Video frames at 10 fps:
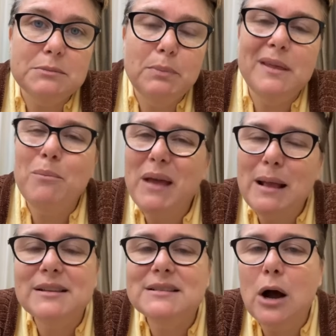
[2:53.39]
but the
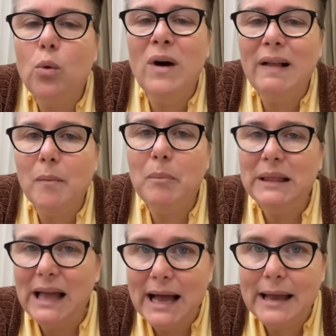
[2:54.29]
baby's not well
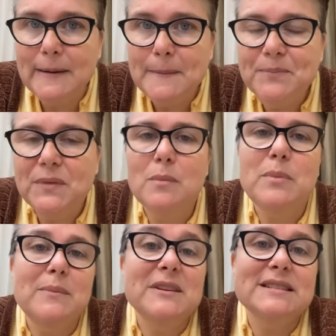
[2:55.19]
applied. The
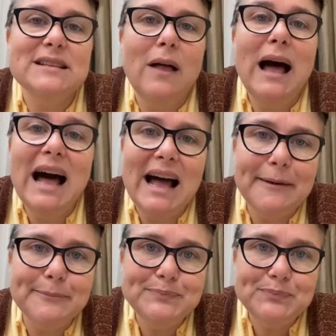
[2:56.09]
baby's still high.